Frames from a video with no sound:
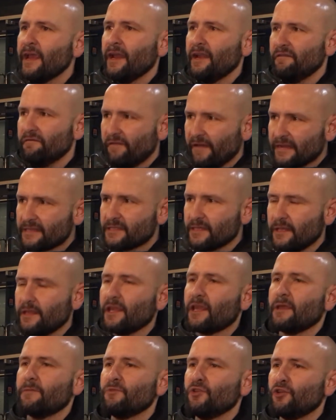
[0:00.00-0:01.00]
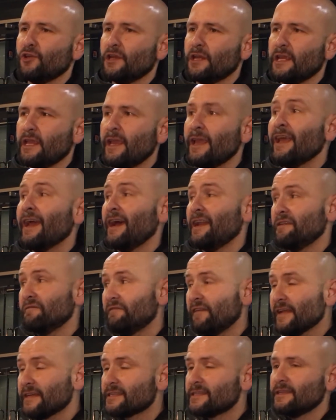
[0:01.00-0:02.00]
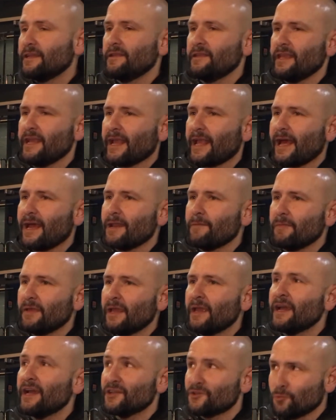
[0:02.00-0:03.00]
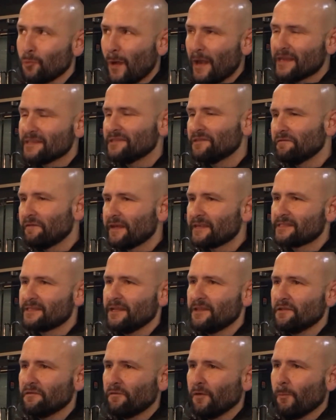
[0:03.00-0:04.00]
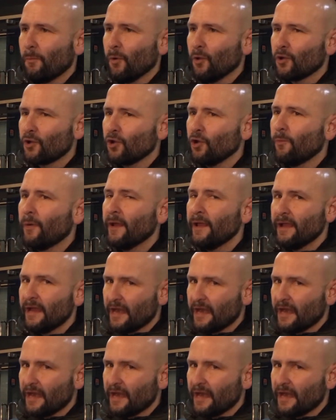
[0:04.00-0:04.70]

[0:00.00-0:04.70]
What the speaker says: and investing in the community, and investing in the academy, as well as investing in the football club.